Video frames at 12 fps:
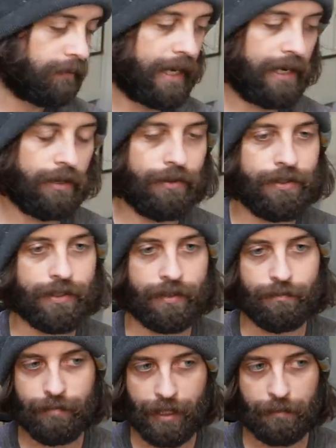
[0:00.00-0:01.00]
around
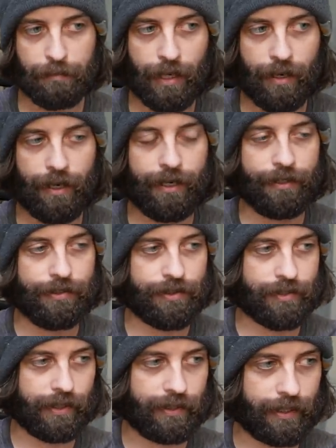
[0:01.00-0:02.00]
in big
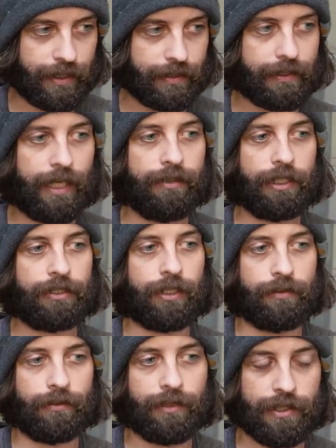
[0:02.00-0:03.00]
pods, and they tell each
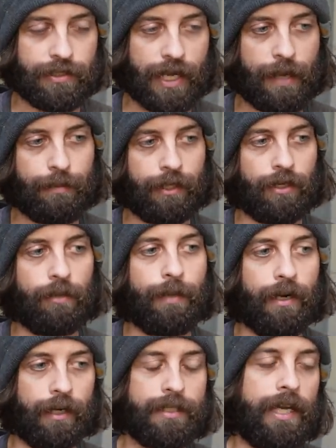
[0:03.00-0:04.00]
other these epic
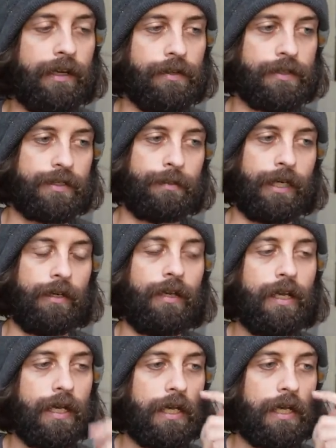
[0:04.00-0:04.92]
Homeric tales about